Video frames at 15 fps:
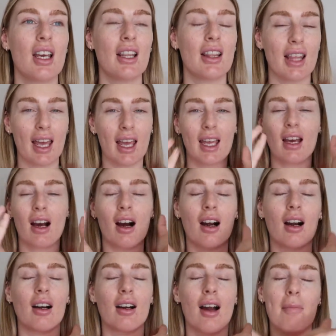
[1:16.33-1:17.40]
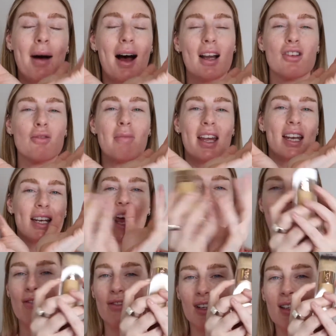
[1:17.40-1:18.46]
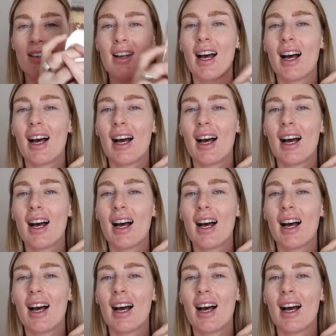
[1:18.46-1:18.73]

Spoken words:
they are a match made in heaven.